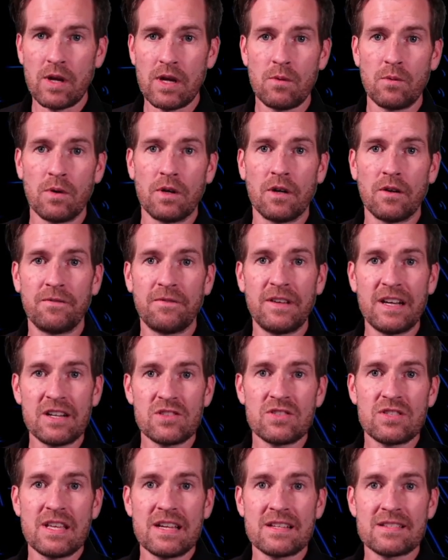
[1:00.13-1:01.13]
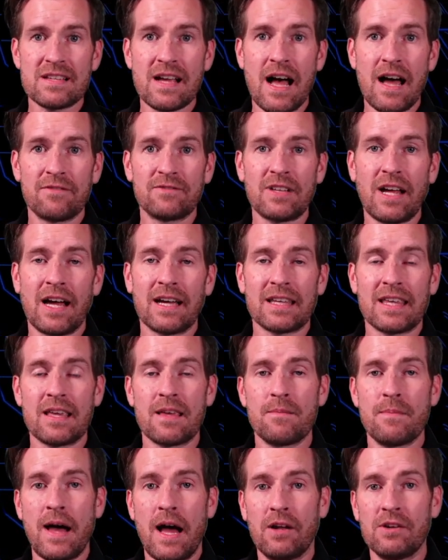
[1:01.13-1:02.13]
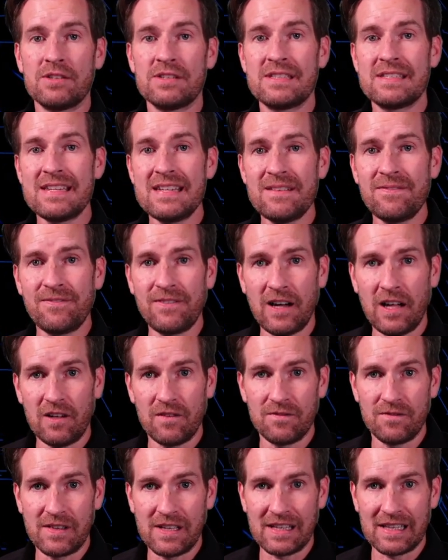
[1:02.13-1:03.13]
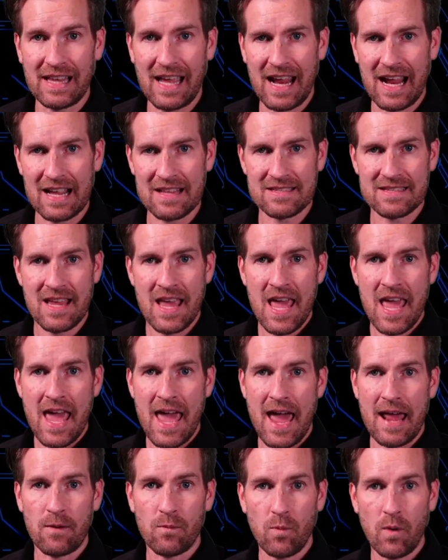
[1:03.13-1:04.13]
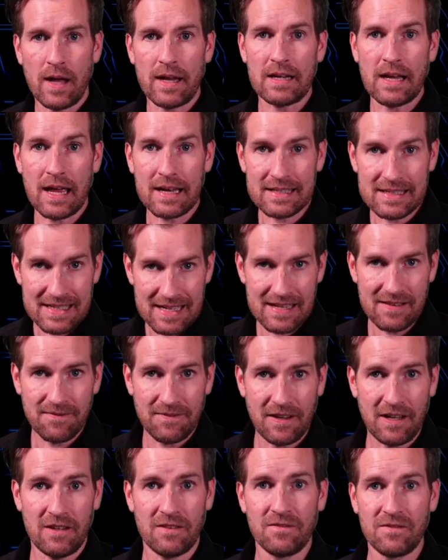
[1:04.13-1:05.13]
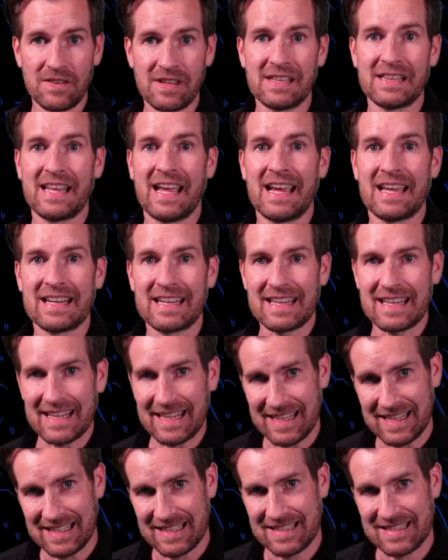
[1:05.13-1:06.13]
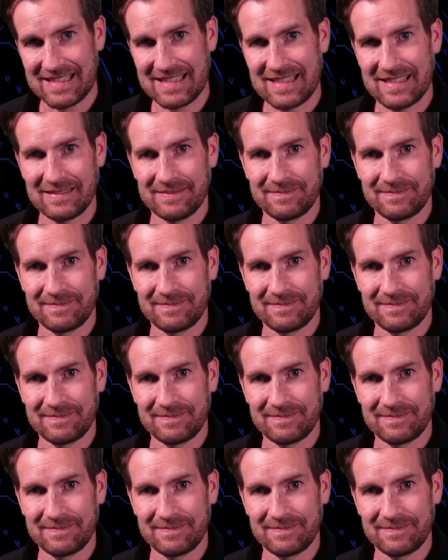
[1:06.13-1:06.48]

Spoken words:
will finish things off talking about default VLANs and what a default VLAN is.